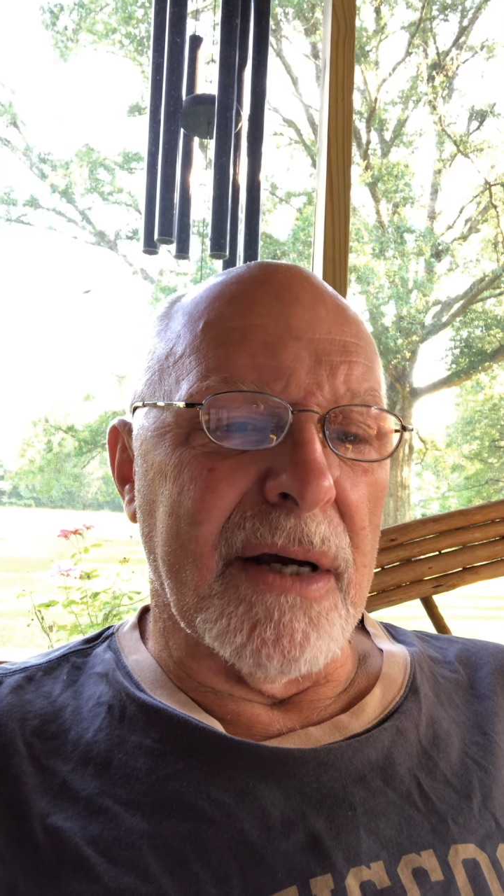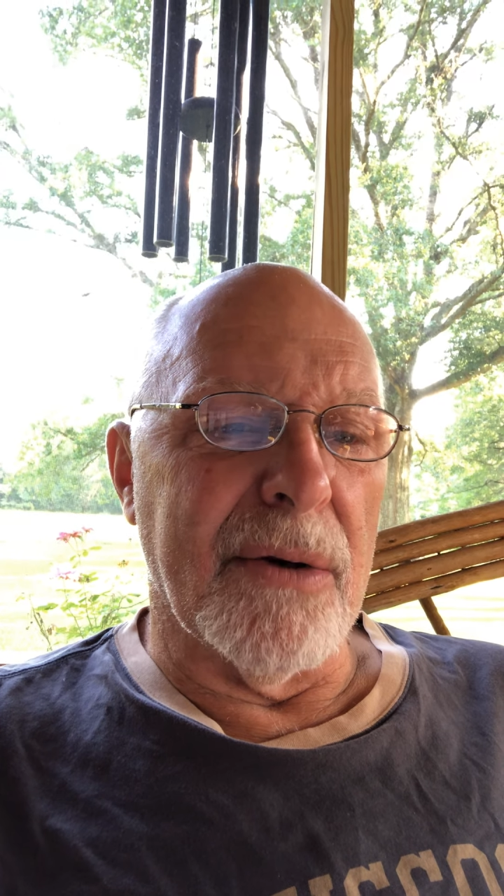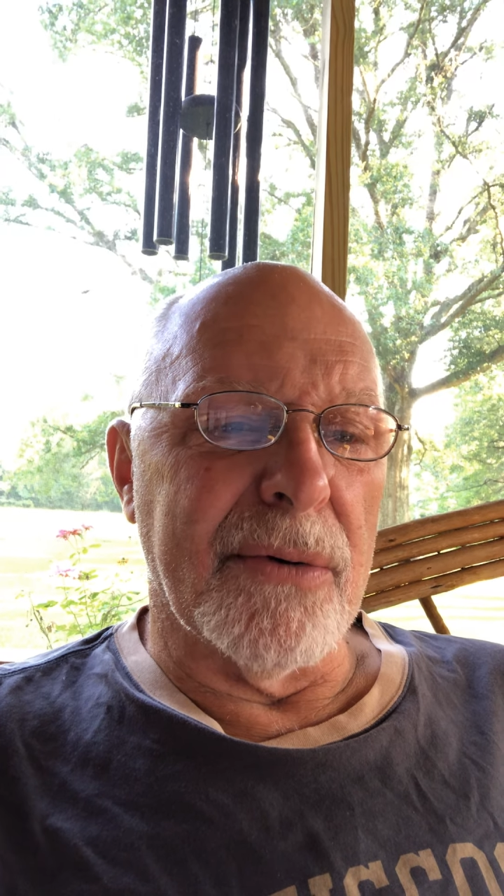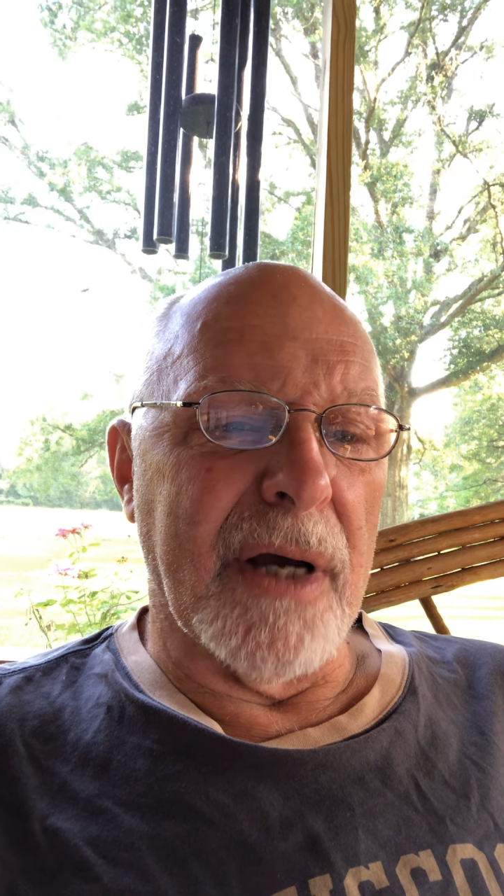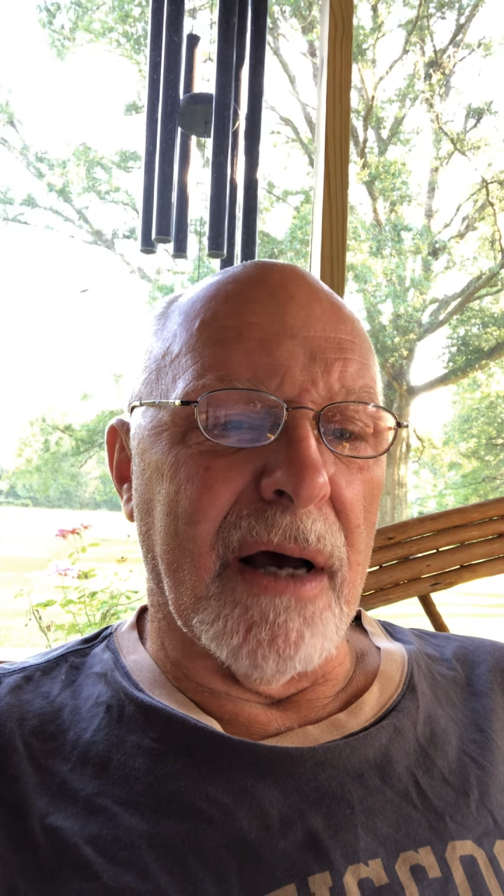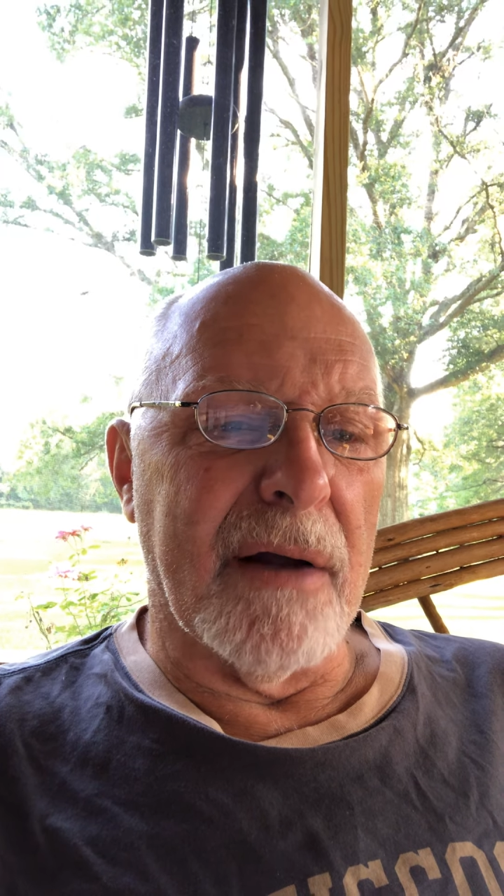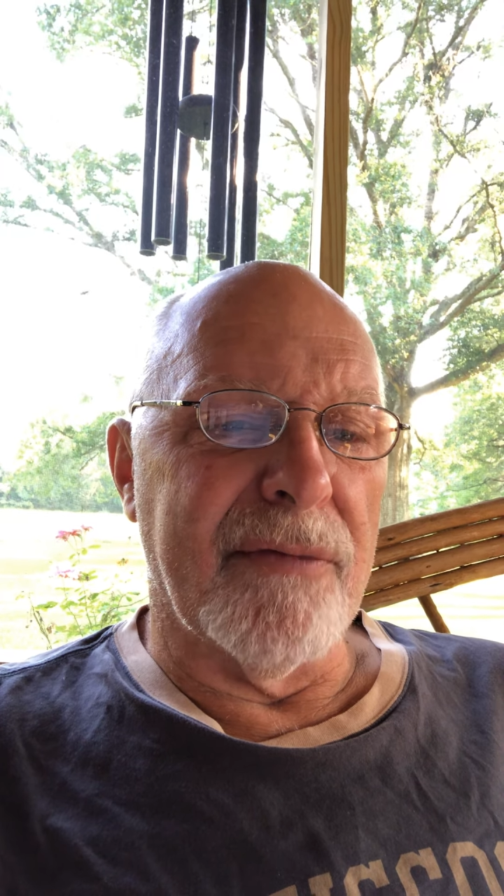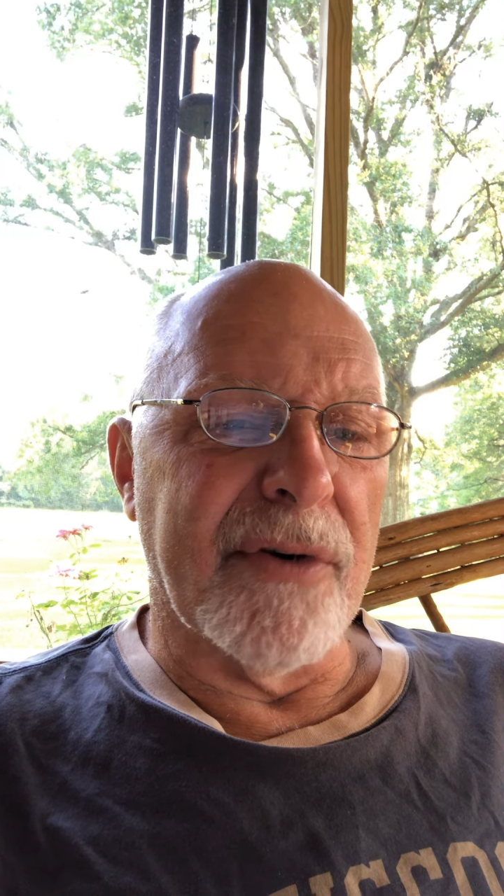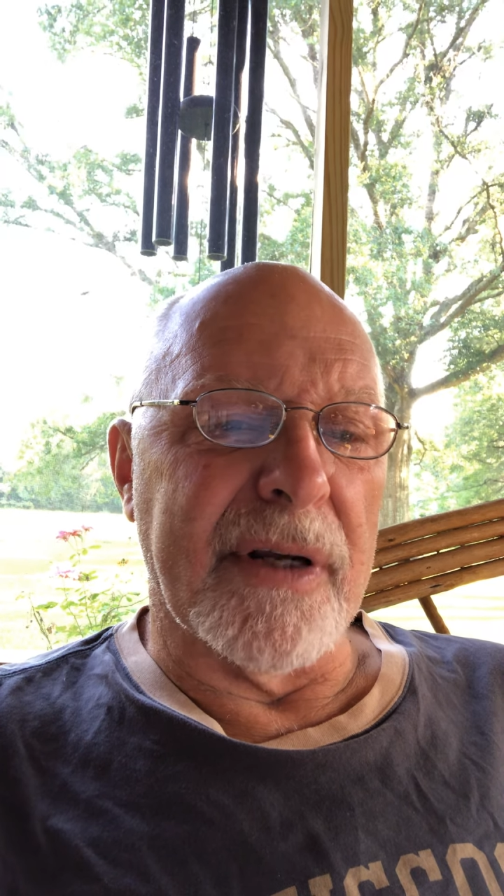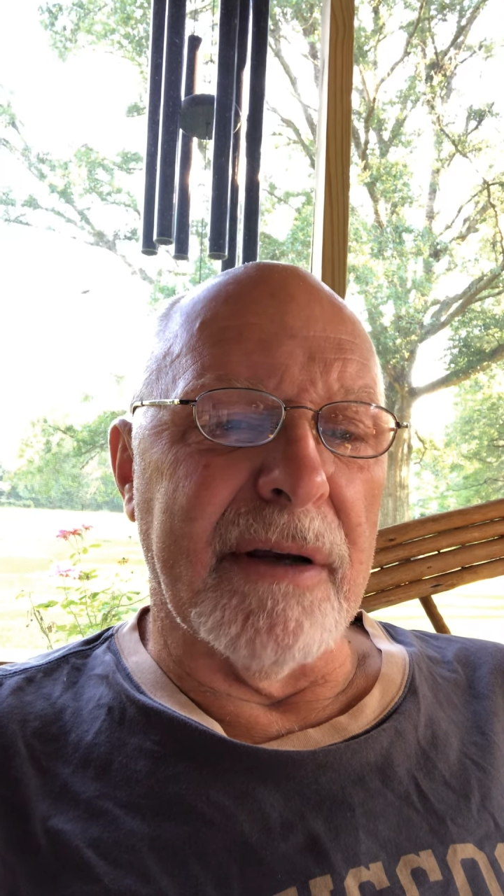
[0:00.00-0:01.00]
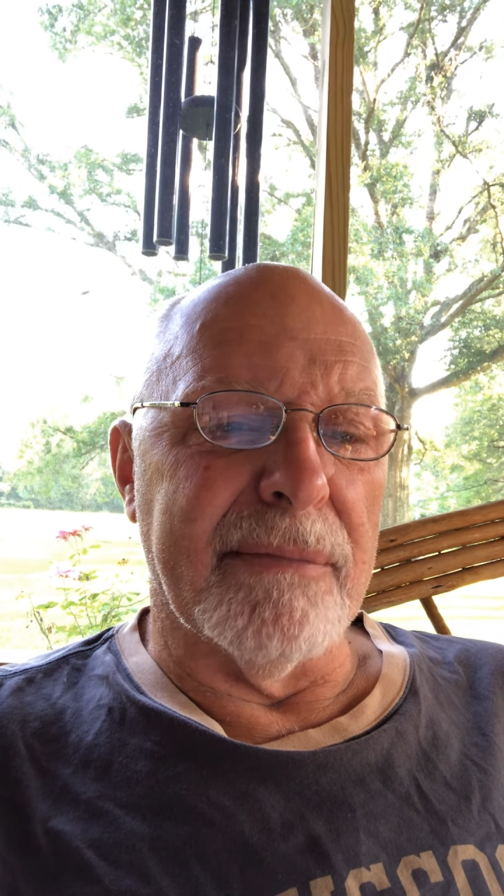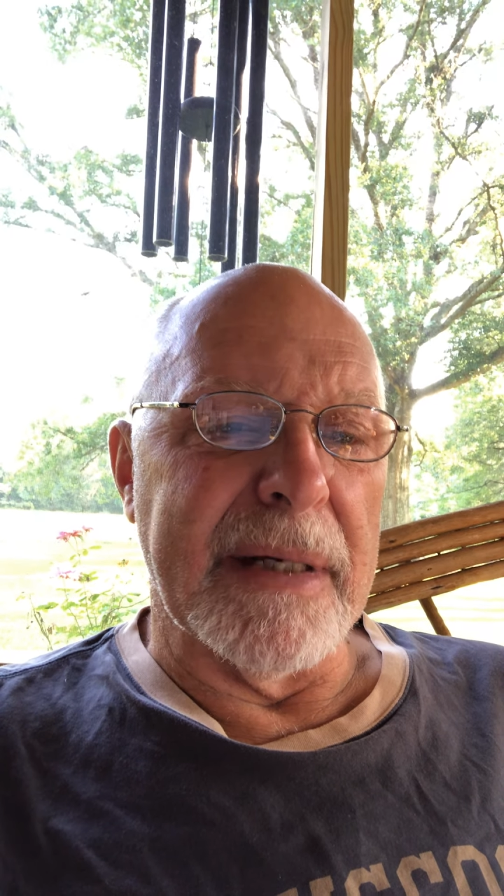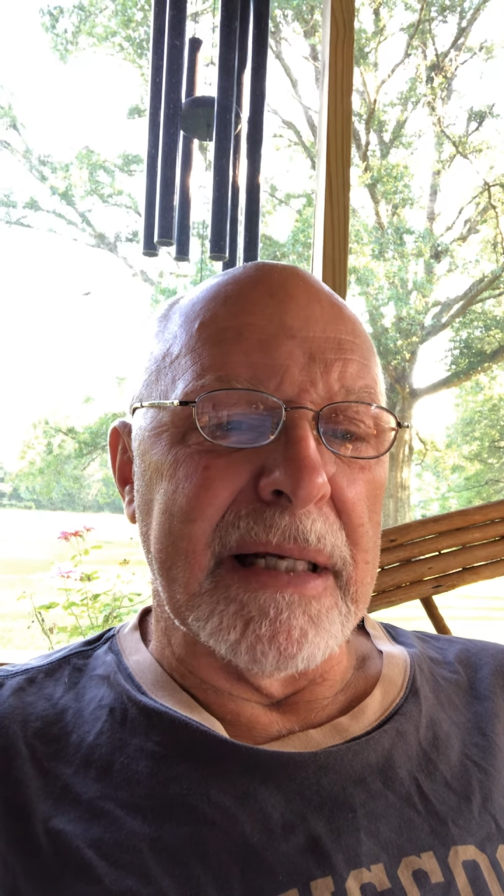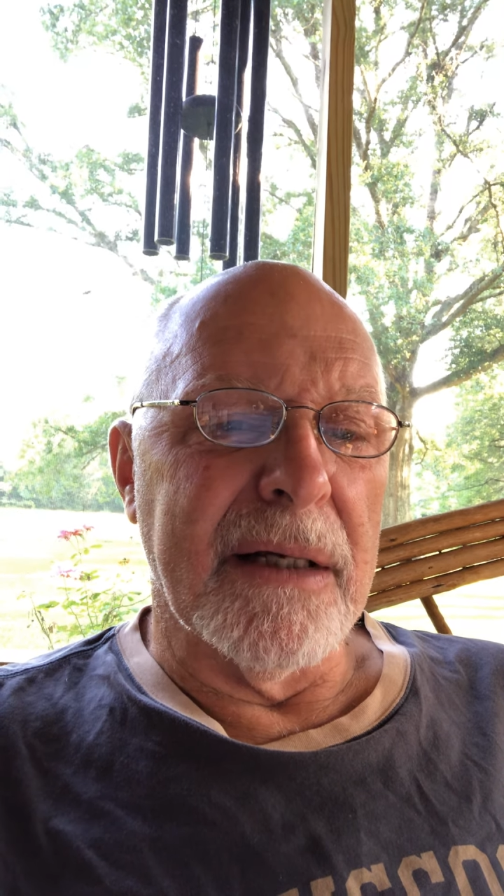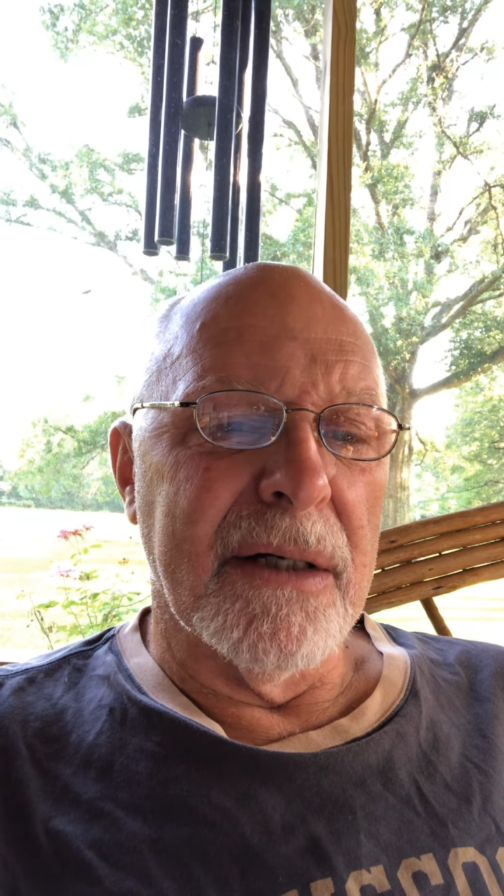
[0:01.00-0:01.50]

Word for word: Oh God, forgive me,